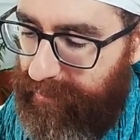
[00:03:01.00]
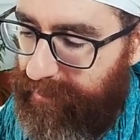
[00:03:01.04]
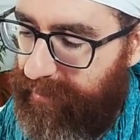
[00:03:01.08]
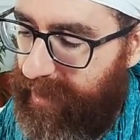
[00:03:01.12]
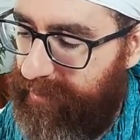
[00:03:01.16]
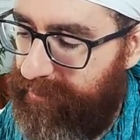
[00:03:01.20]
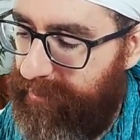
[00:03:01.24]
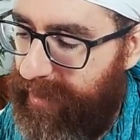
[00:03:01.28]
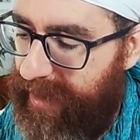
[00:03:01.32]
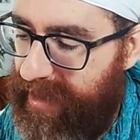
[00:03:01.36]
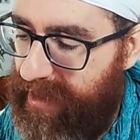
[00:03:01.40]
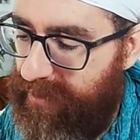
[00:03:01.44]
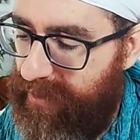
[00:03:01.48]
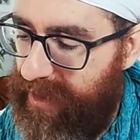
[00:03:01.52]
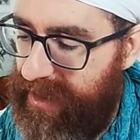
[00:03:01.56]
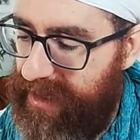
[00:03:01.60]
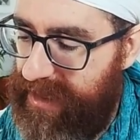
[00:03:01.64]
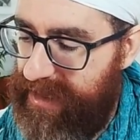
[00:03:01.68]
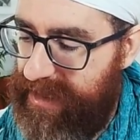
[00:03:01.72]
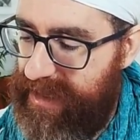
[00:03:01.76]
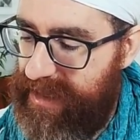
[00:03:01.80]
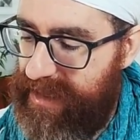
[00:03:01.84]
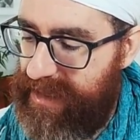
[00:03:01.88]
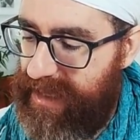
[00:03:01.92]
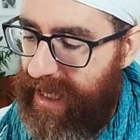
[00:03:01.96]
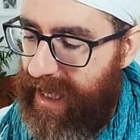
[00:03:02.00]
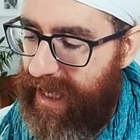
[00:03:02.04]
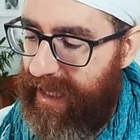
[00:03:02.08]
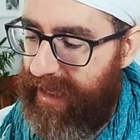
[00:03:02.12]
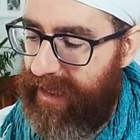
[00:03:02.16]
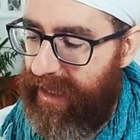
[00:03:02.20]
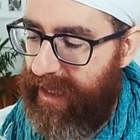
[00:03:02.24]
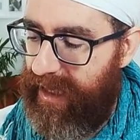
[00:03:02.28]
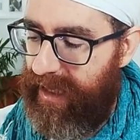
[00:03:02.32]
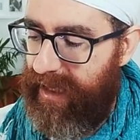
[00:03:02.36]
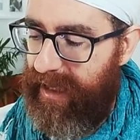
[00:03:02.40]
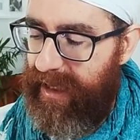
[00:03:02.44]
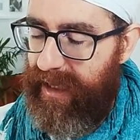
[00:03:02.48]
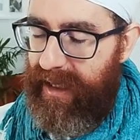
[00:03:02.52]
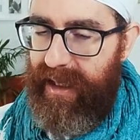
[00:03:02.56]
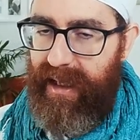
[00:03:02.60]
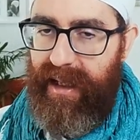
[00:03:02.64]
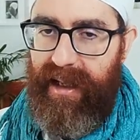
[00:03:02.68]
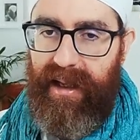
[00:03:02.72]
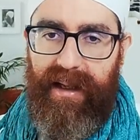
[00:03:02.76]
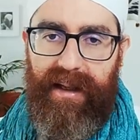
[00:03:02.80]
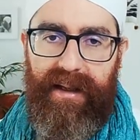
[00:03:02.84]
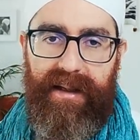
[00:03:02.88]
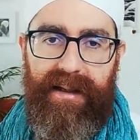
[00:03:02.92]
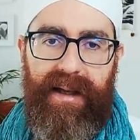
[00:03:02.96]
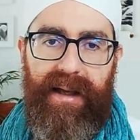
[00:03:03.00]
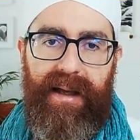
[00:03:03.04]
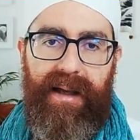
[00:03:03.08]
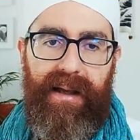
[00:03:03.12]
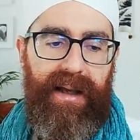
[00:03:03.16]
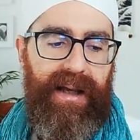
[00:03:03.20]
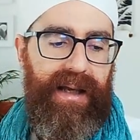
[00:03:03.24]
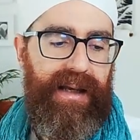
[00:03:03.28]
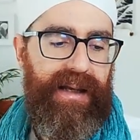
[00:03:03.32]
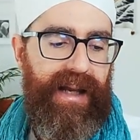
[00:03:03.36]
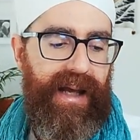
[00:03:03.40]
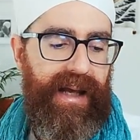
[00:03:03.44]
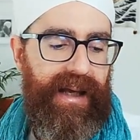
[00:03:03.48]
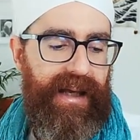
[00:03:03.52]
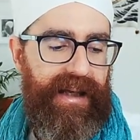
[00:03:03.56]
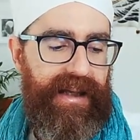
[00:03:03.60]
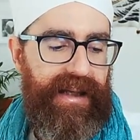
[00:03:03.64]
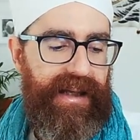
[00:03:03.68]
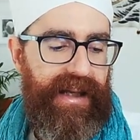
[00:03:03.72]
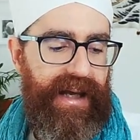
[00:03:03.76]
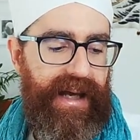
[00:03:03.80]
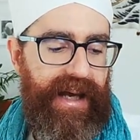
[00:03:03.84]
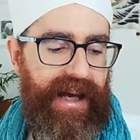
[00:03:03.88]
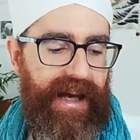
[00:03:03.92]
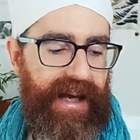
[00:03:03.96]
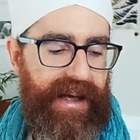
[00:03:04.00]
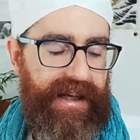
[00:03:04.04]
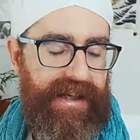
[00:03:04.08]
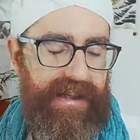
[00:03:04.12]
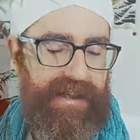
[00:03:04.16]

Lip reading: But by the way, this is like in the